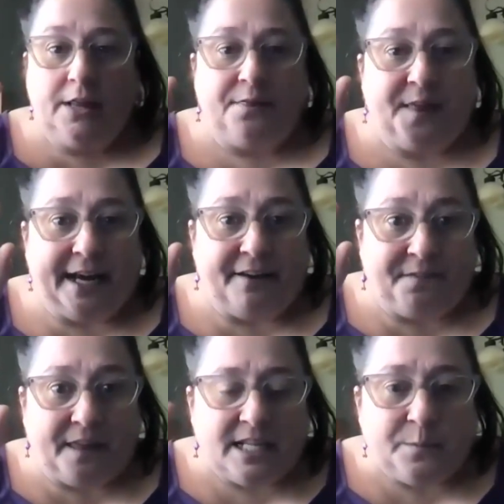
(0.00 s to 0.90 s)
that
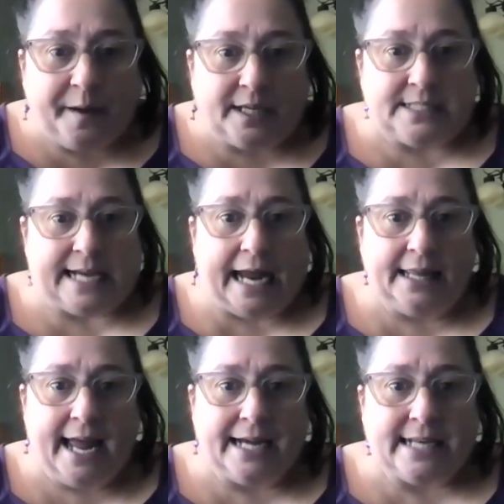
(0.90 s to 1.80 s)
if they speak a
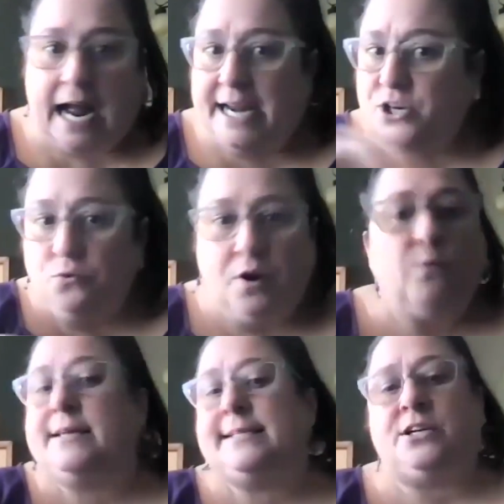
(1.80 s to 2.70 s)
dialect, I don't
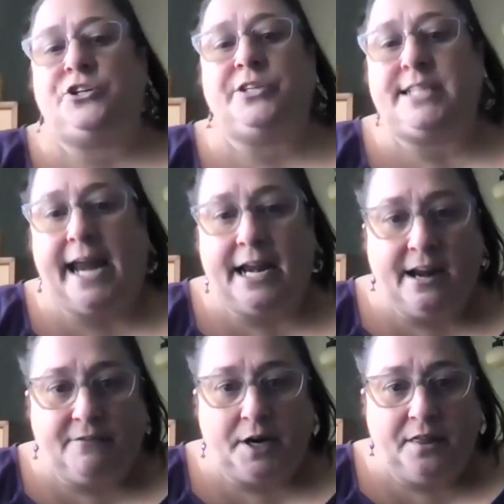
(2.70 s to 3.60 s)
always understand
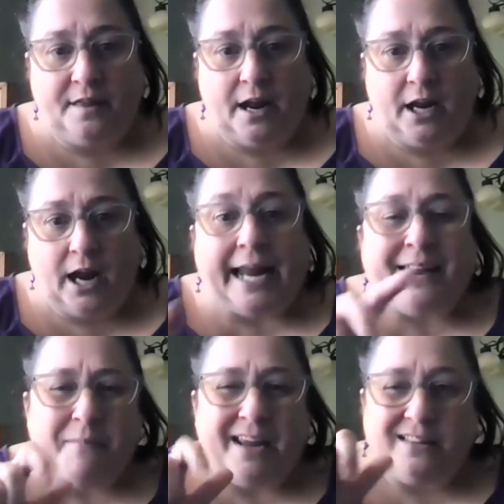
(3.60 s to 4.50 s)
everything. I
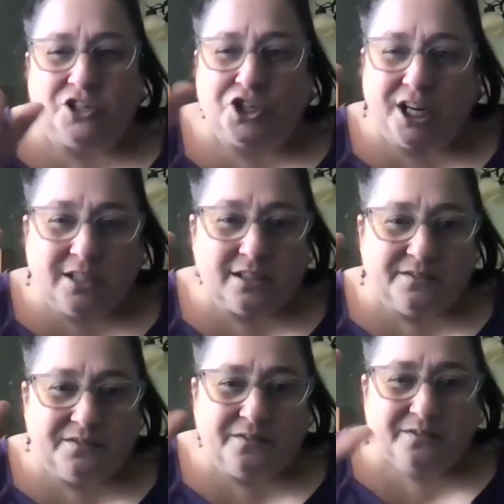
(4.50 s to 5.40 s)
can make the gist
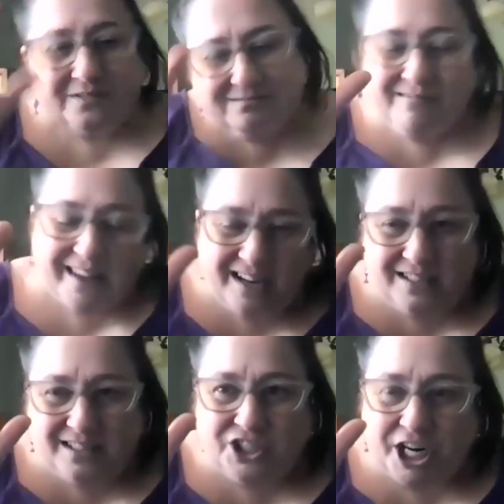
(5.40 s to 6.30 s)
of
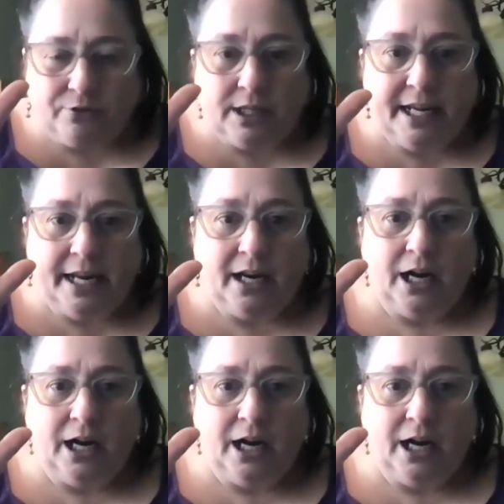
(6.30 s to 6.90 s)
things generally,